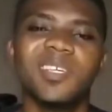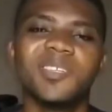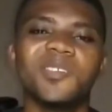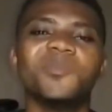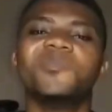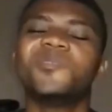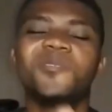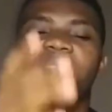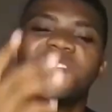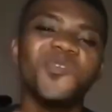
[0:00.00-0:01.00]
Some people
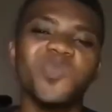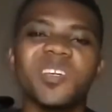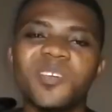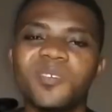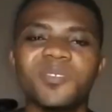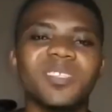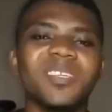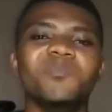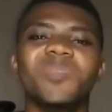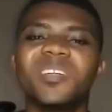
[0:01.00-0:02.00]
don't know how to make calls.
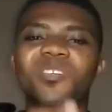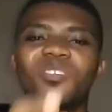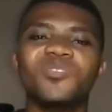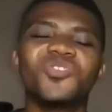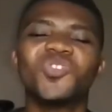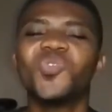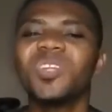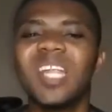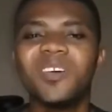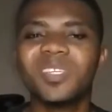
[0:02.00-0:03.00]
They make calls so
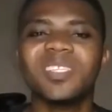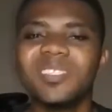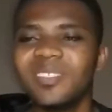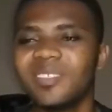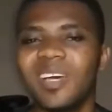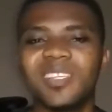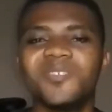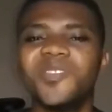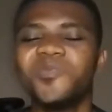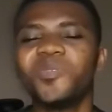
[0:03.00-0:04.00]
loudly as
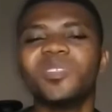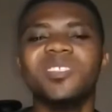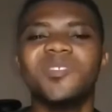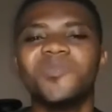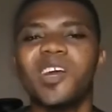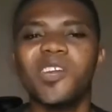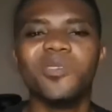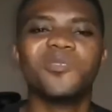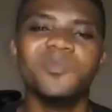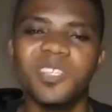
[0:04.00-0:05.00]
if the phone is far
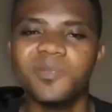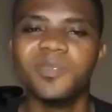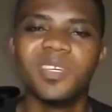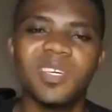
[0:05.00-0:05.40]
away from them.